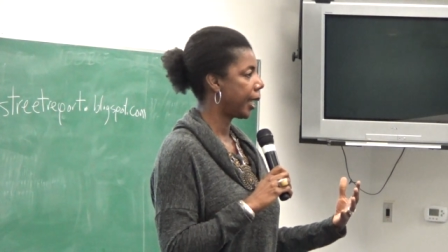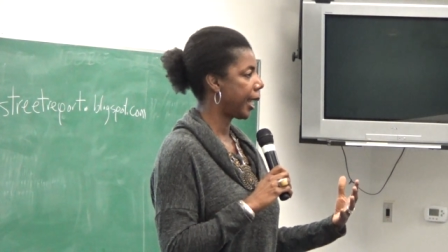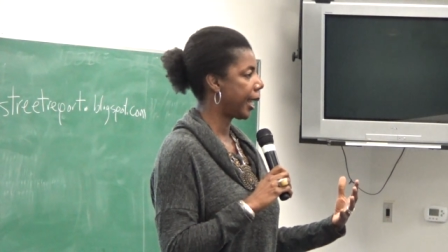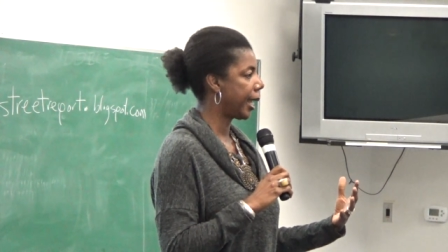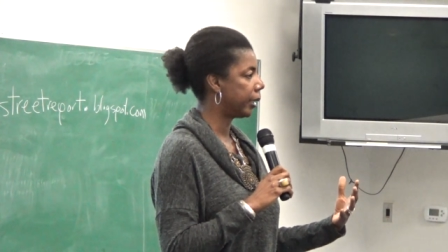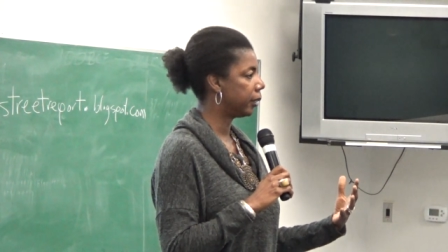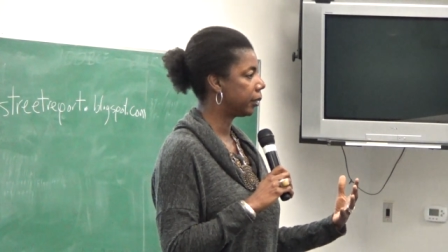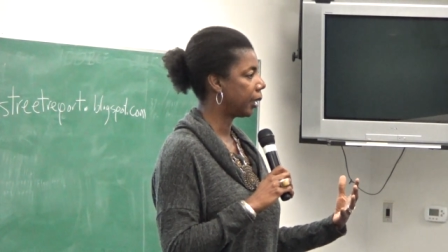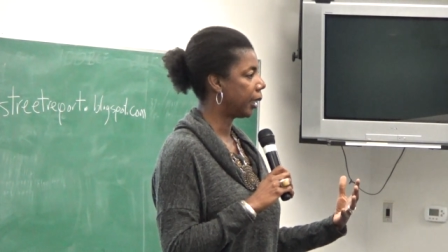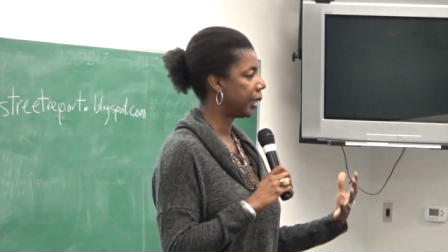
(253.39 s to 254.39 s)

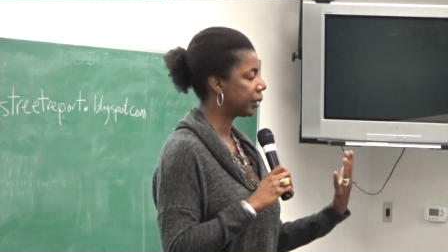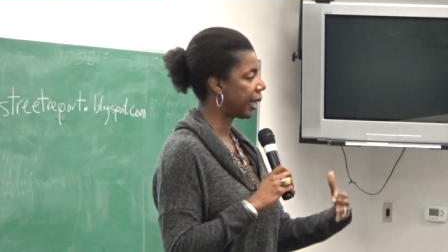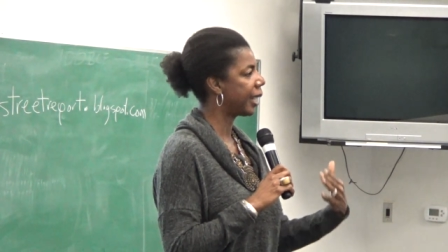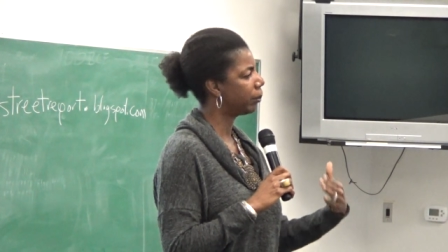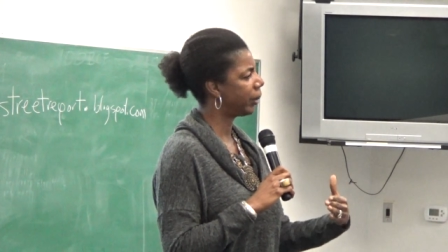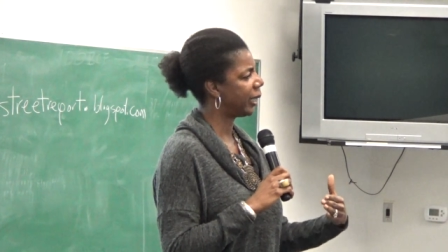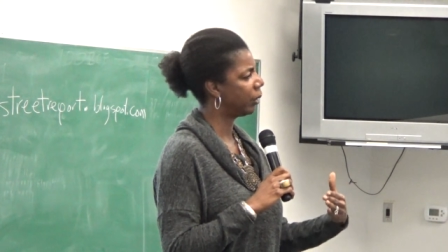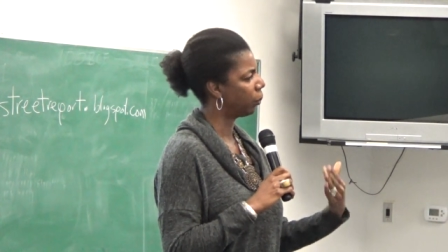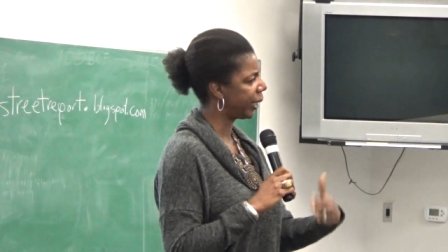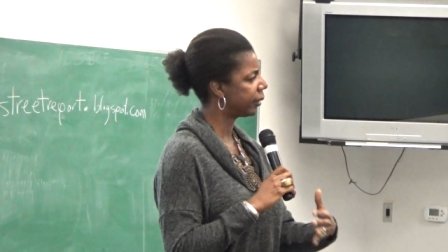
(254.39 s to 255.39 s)
And uh, it's like
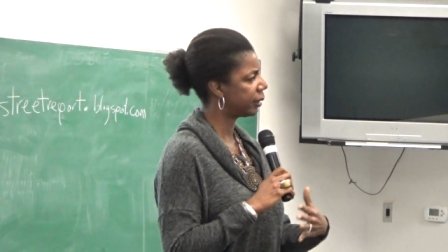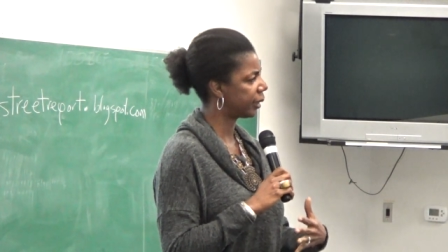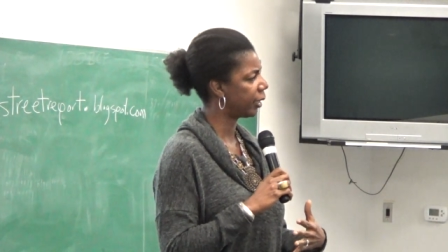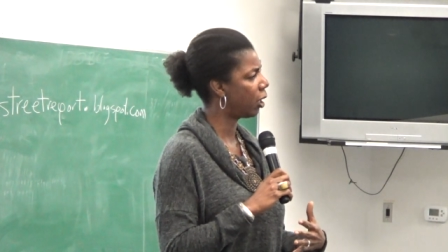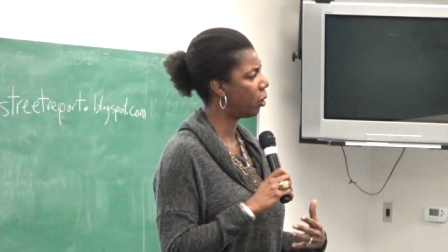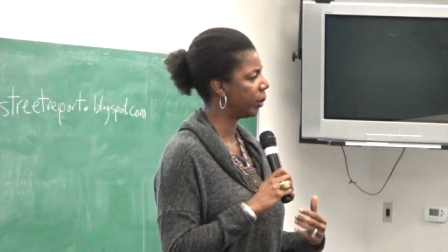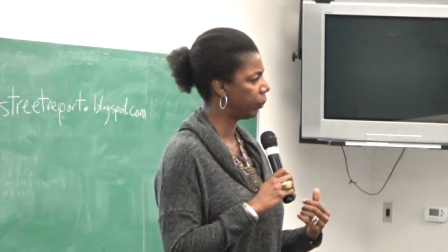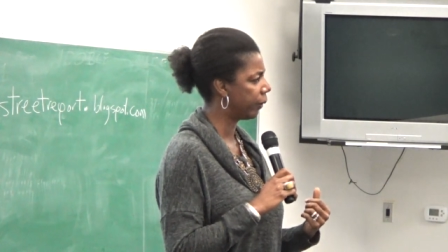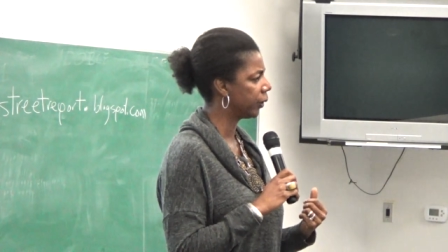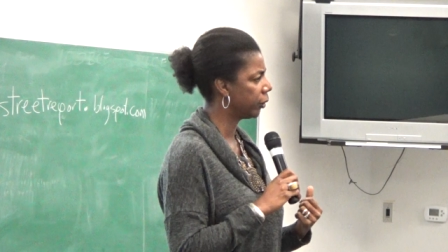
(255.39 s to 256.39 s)
being racist at home and
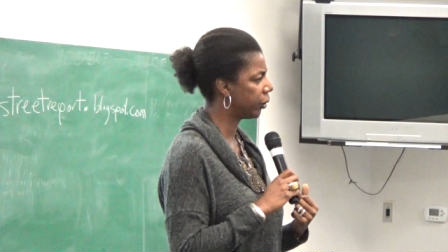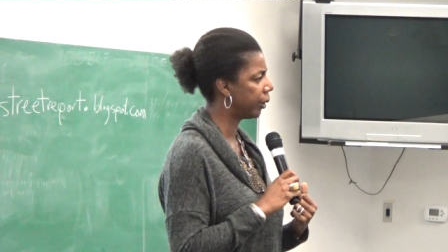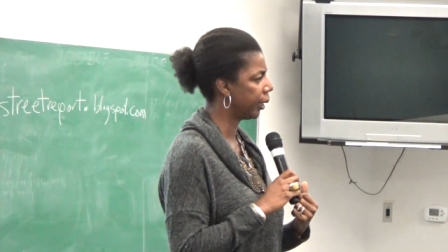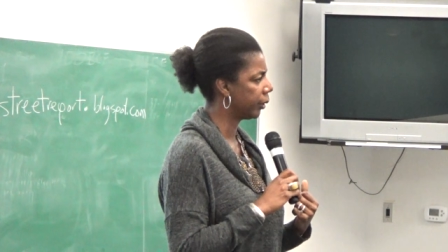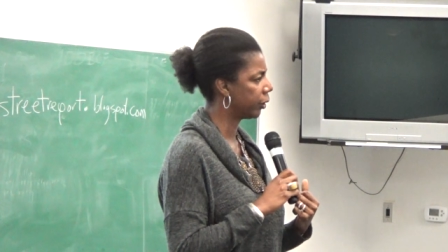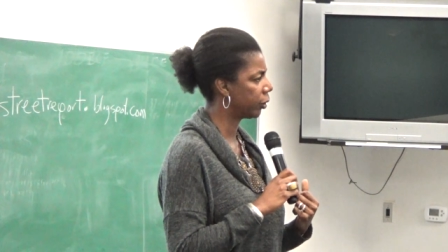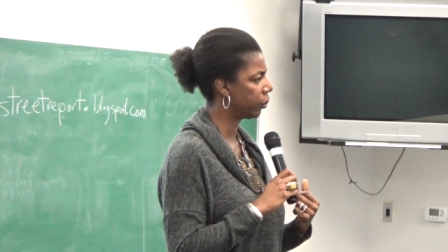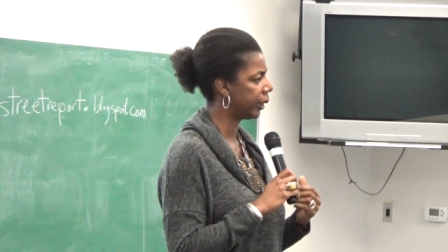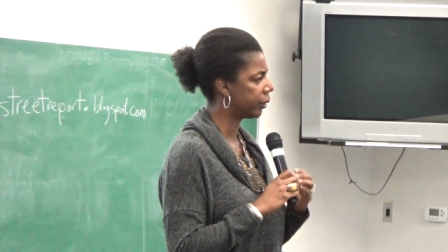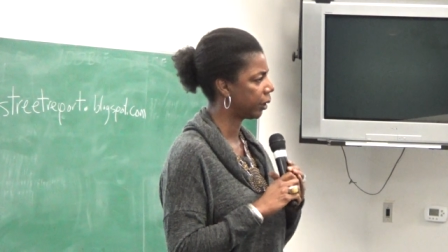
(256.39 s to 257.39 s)
revolutionary in the street.